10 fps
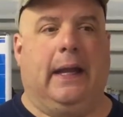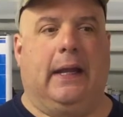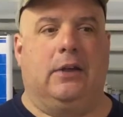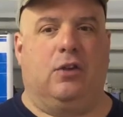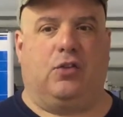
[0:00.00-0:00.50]

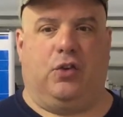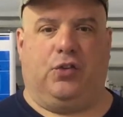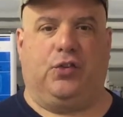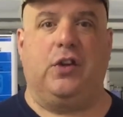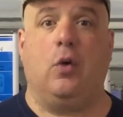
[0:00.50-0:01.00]
and to
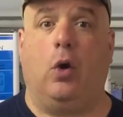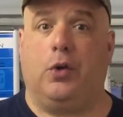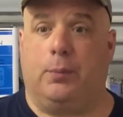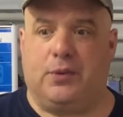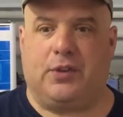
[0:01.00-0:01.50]
see all
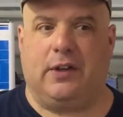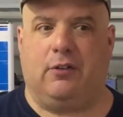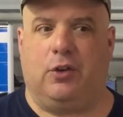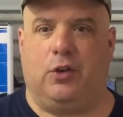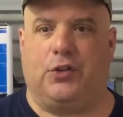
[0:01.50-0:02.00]
the
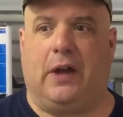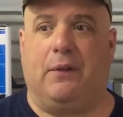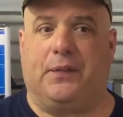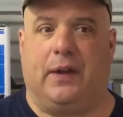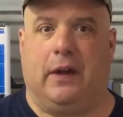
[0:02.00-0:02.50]
materials
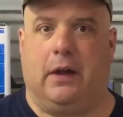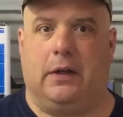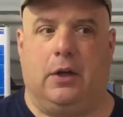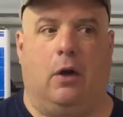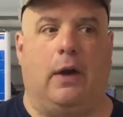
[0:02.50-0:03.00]
out there,
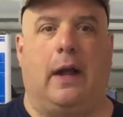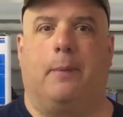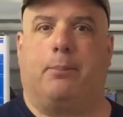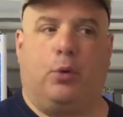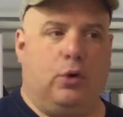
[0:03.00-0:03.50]
and
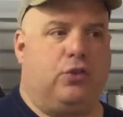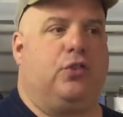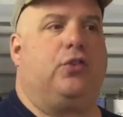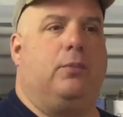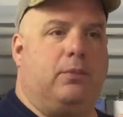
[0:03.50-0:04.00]
I'm
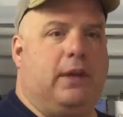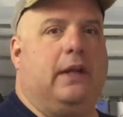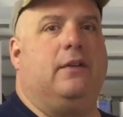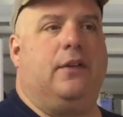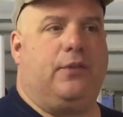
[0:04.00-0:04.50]
purchasing them
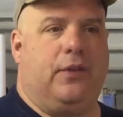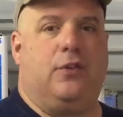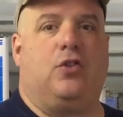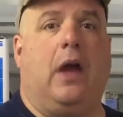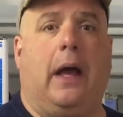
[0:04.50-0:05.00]
daily for the
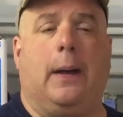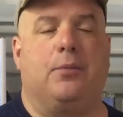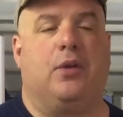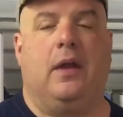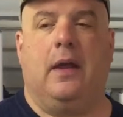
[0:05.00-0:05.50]

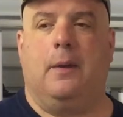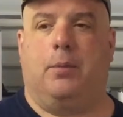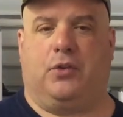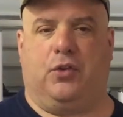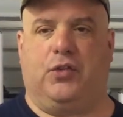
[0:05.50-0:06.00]
jobs,
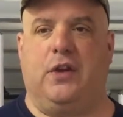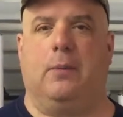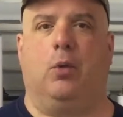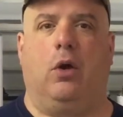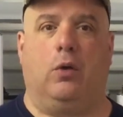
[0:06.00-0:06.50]
but to see
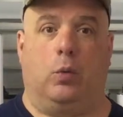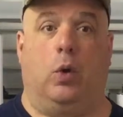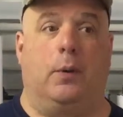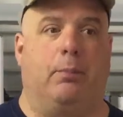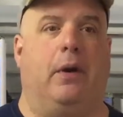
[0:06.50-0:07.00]
them all in
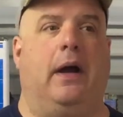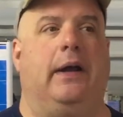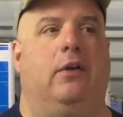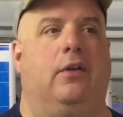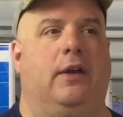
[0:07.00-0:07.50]
one
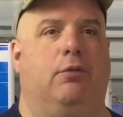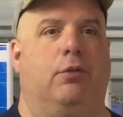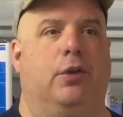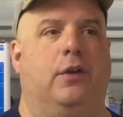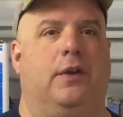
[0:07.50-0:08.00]
pile, it
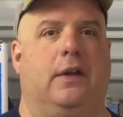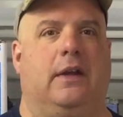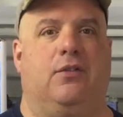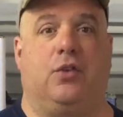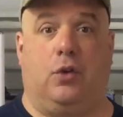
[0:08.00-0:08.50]
really
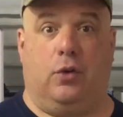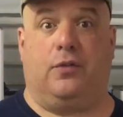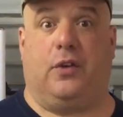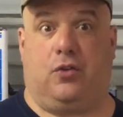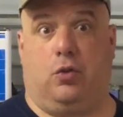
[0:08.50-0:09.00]
gives a good
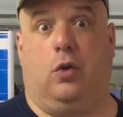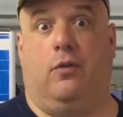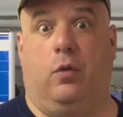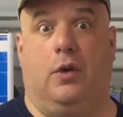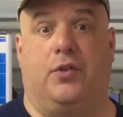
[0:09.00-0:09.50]

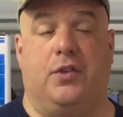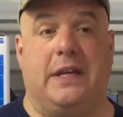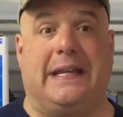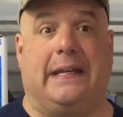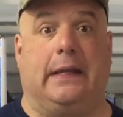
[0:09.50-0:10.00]
visual of what's
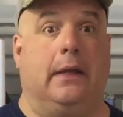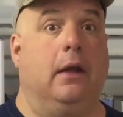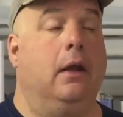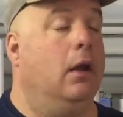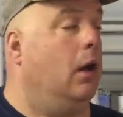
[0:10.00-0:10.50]
needed.
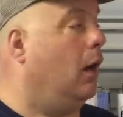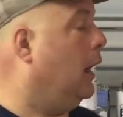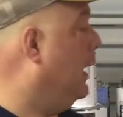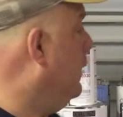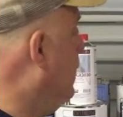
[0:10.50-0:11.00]

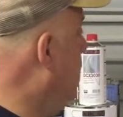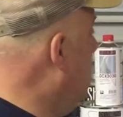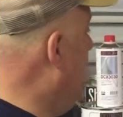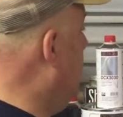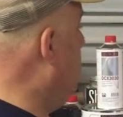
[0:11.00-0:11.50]

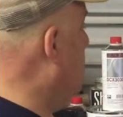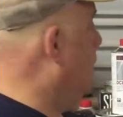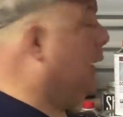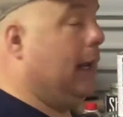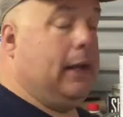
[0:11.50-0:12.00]
And
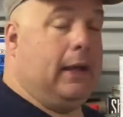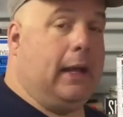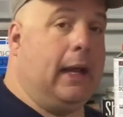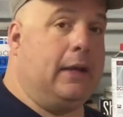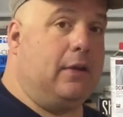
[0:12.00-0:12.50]

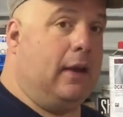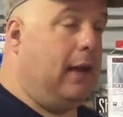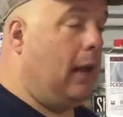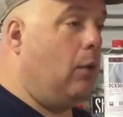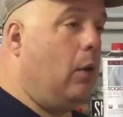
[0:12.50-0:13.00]
I
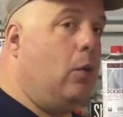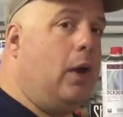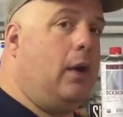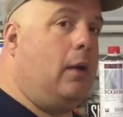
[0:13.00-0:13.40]
want